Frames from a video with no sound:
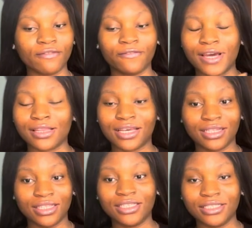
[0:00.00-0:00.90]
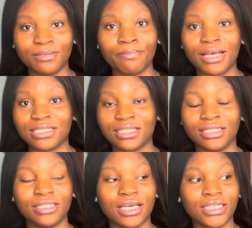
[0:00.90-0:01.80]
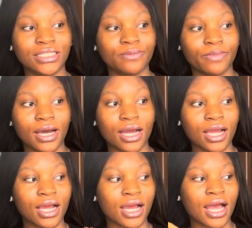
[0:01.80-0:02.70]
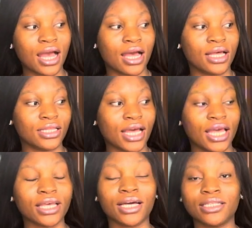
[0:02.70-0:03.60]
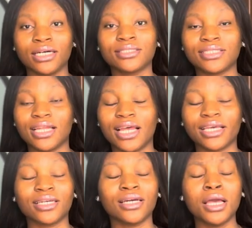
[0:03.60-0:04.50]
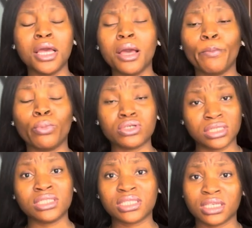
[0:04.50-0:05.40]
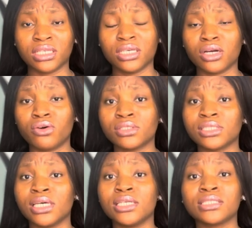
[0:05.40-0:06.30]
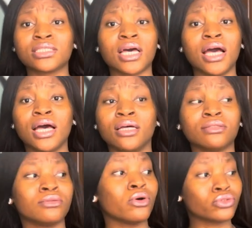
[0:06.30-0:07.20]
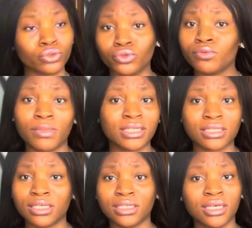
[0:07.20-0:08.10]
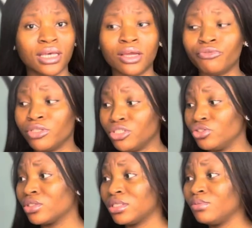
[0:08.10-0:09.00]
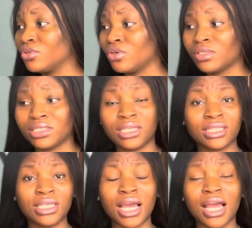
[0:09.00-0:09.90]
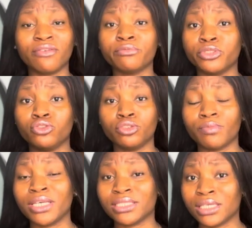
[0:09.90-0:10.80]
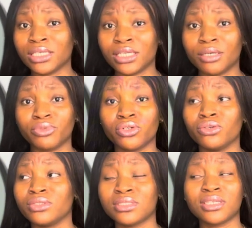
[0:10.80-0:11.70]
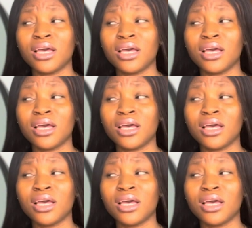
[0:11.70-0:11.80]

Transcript: finally. My skincare is back and I can now start like posting skincare content and also doing my skincare religiously, because lately I haven't been doing my skincare because,